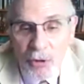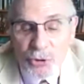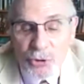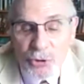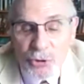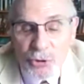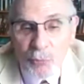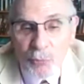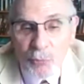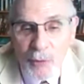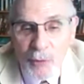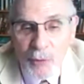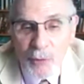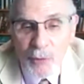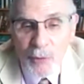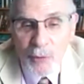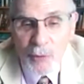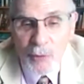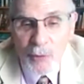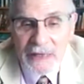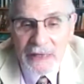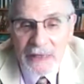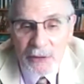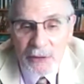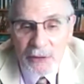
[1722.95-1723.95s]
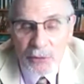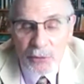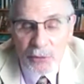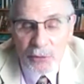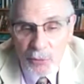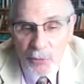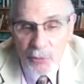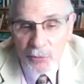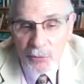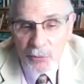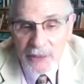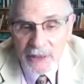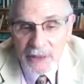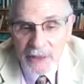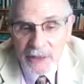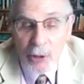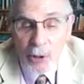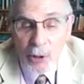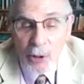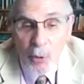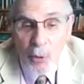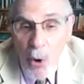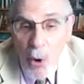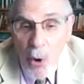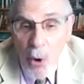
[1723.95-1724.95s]
Should we include in
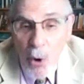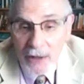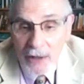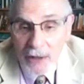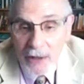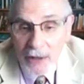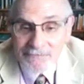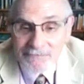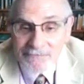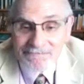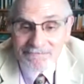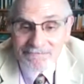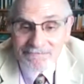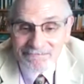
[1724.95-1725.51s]
our law